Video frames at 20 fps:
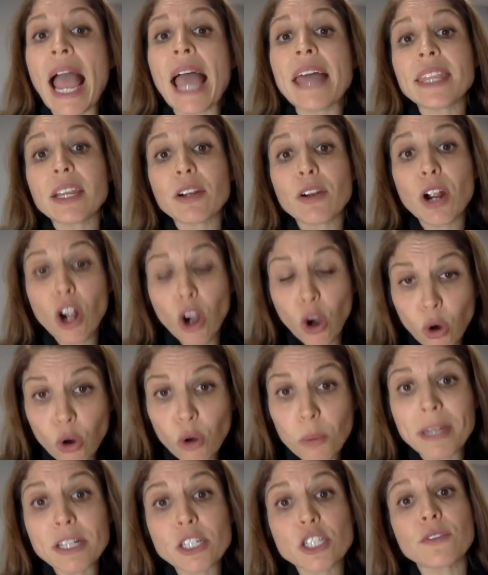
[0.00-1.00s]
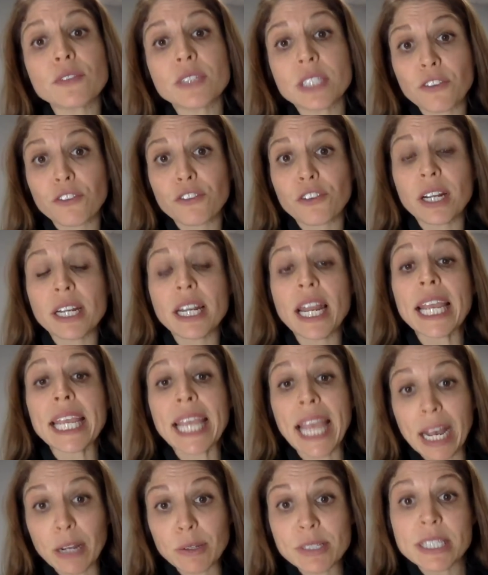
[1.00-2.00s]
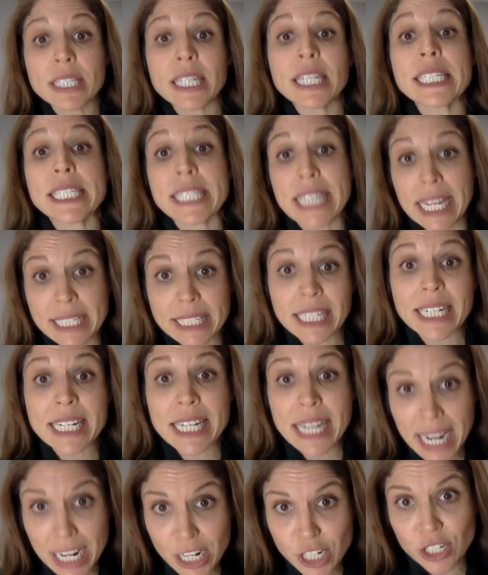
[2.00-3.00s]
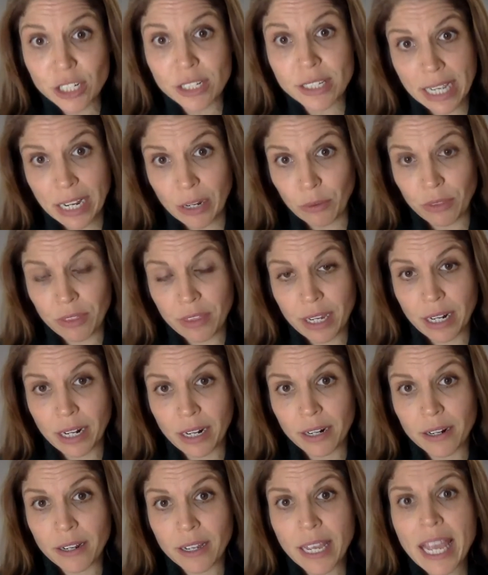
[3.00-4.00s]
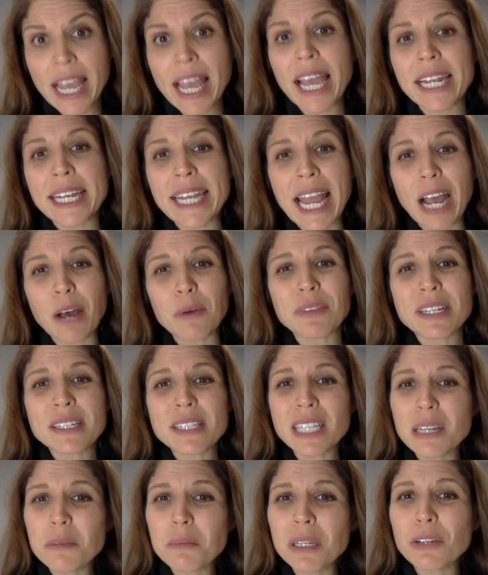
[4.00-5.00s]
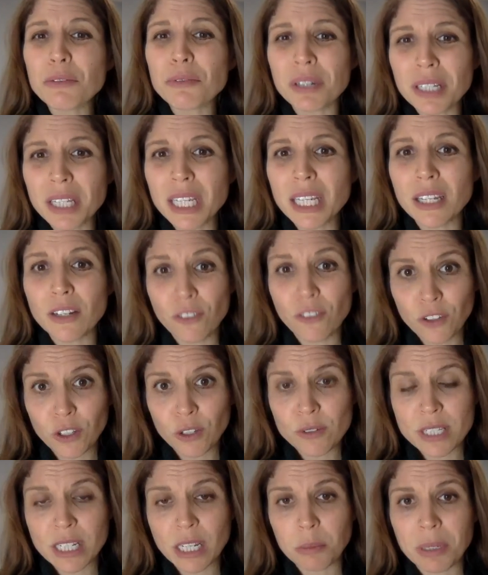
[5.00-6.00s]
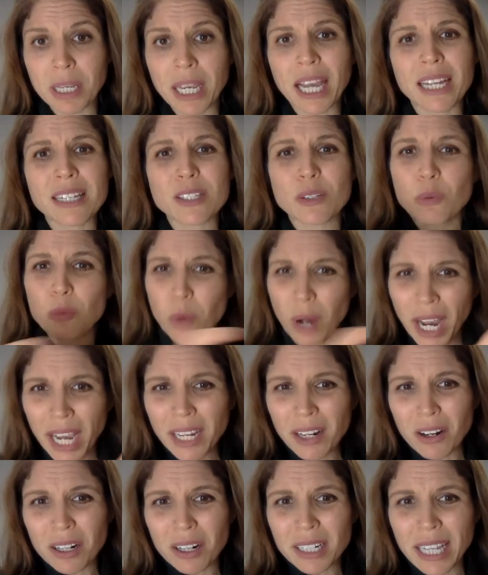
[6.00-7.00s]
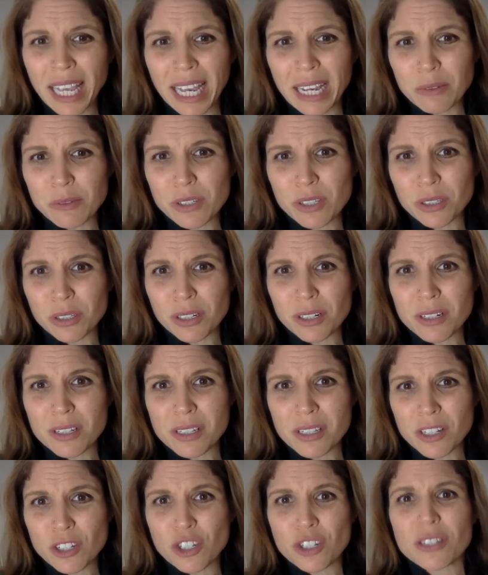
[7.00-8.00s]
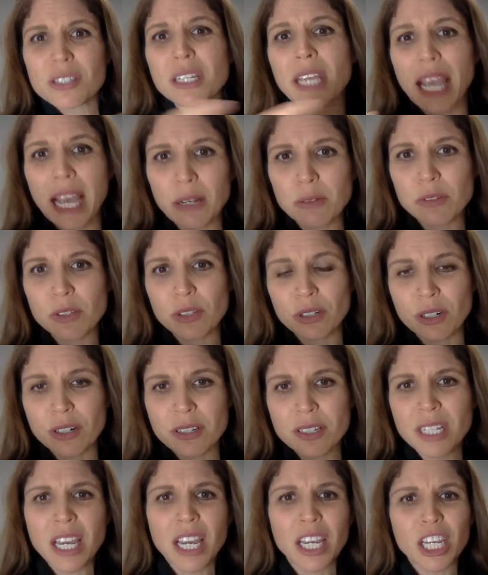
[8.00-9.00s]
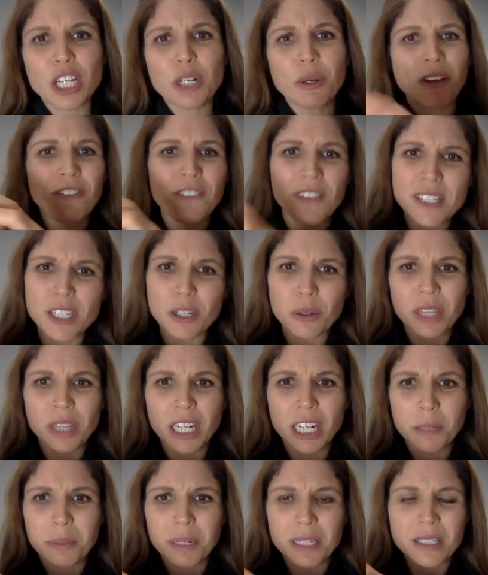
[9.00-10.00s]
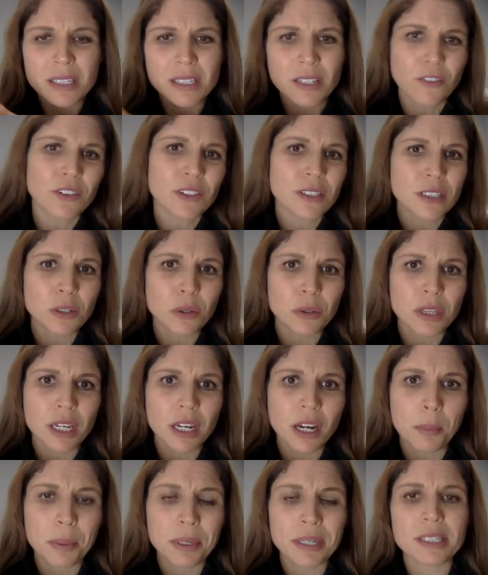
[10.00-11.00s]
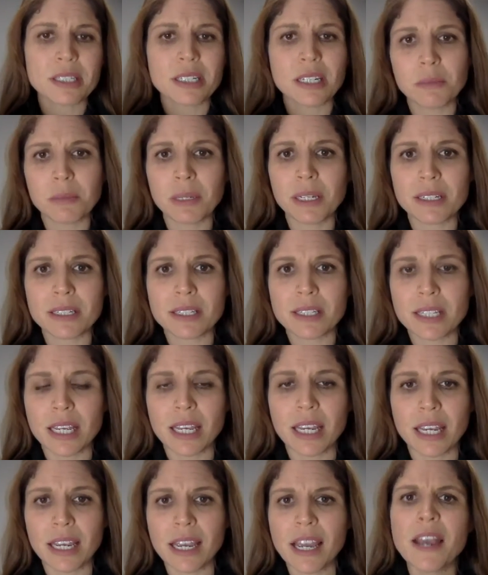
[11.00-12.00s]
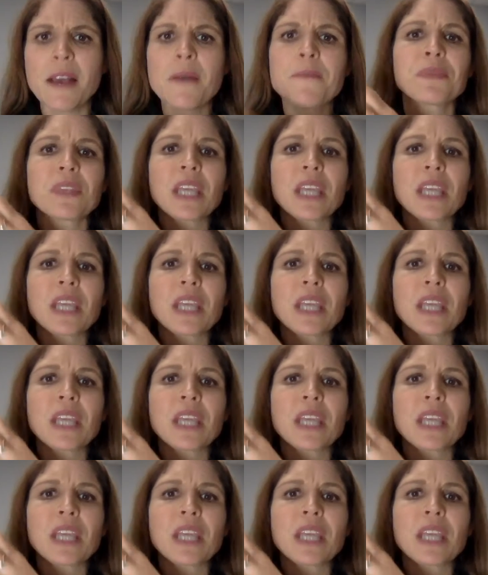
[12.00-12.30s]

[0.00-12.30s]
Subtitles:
And there are a whole bunch of different counseling designations out there. Now, this can be really confusing because why aren't counselors just counselors? You know, a physiotherapist is a physiotherapist in BC.